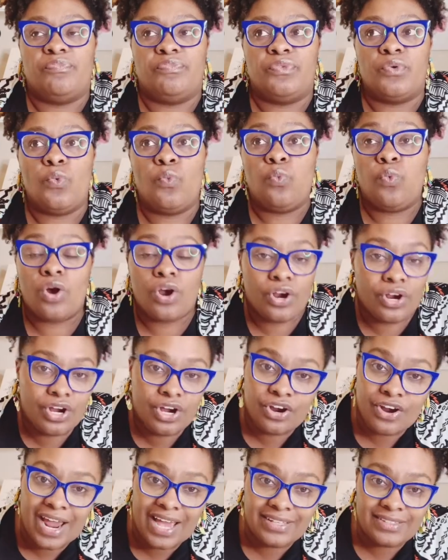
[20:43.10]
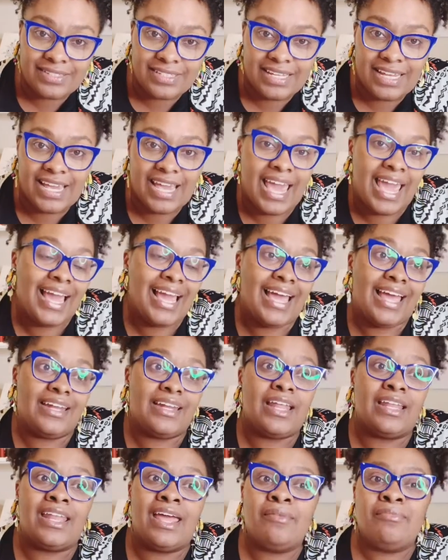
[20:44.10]
work correctly.
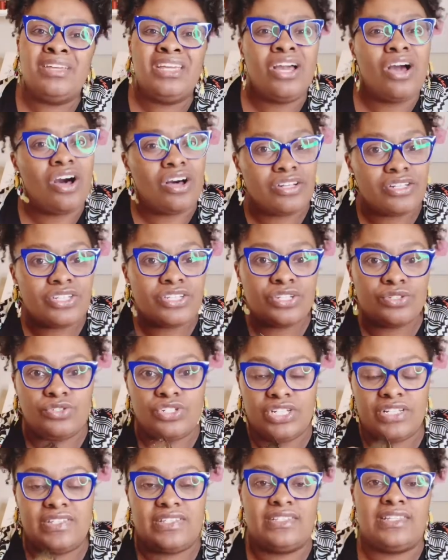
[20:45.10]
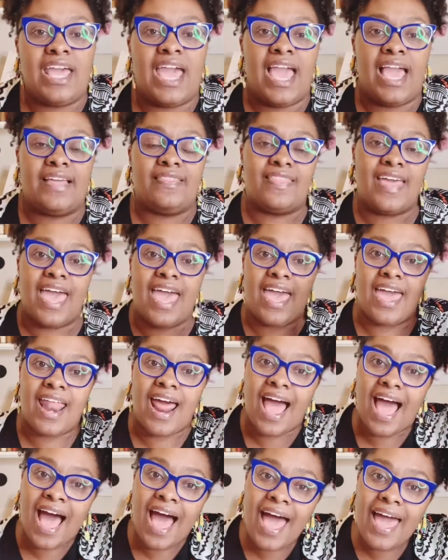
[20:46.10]
And let me also just say
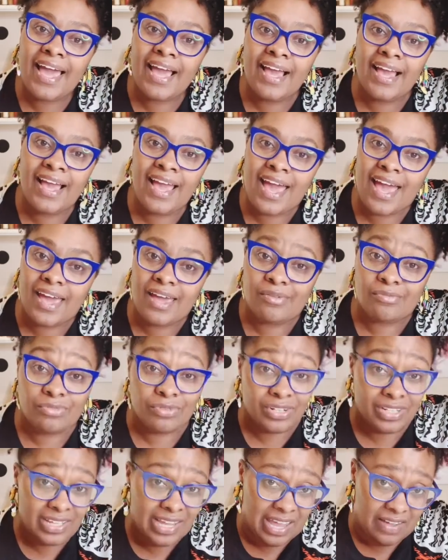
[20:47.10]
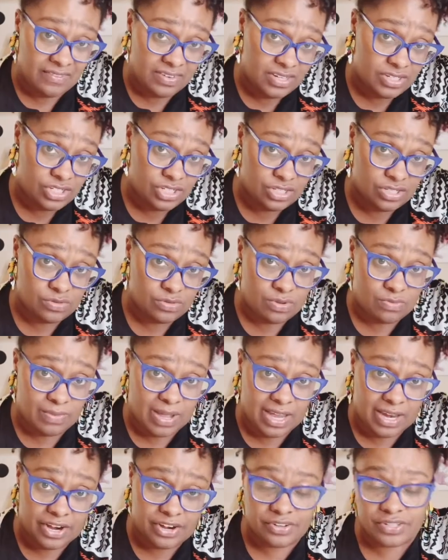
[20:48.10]
that I am really having issues with my
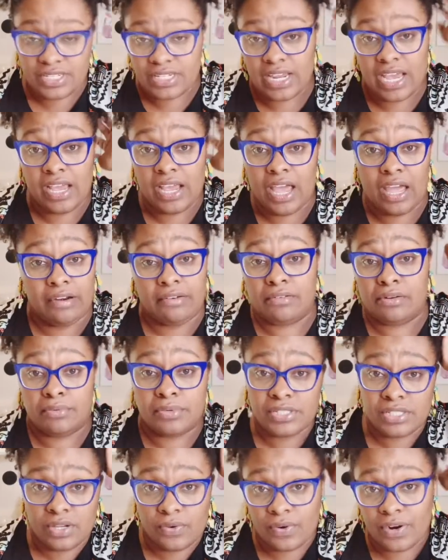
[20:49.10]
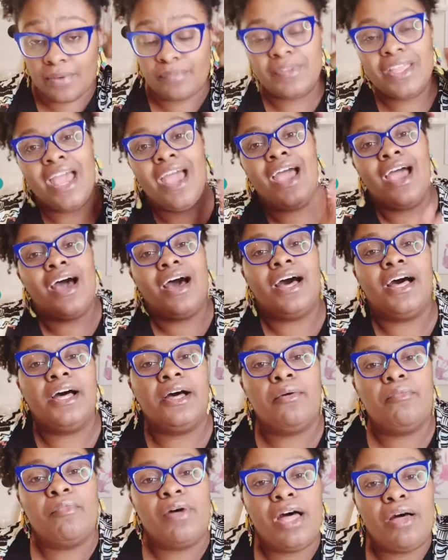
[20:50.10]
hair today. I don't know what's going
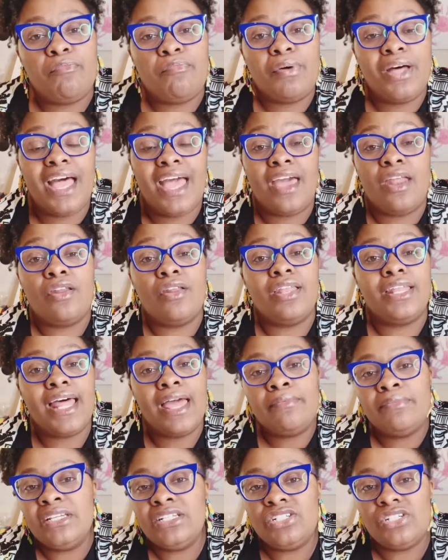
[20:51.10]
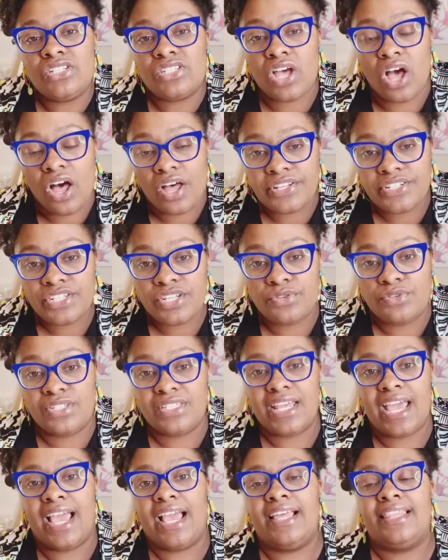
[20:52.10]
on. But let me just also
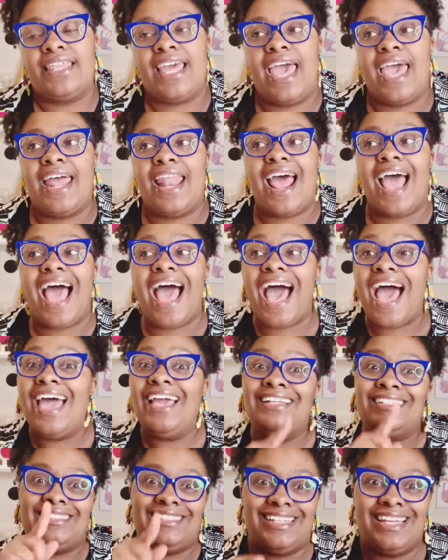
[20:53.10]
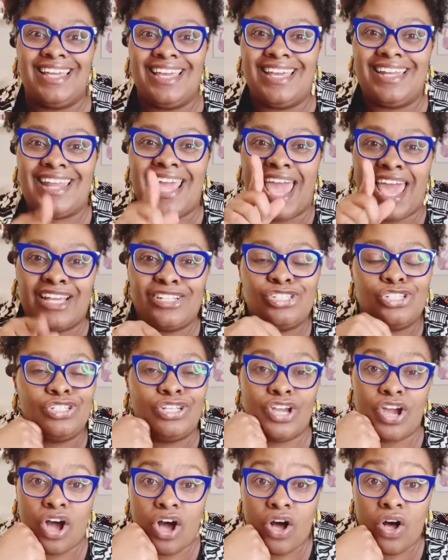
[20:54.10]
say that I did actually
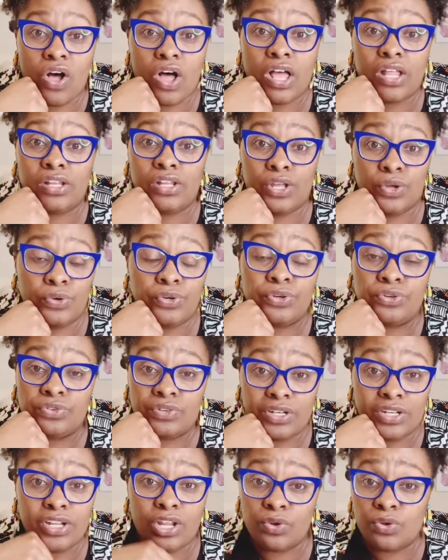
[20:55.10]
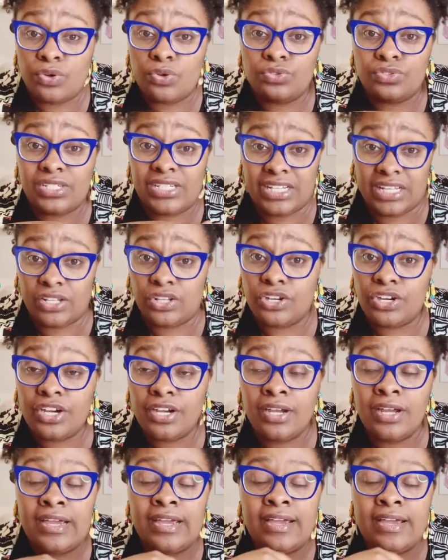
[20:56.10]
call a local dealer,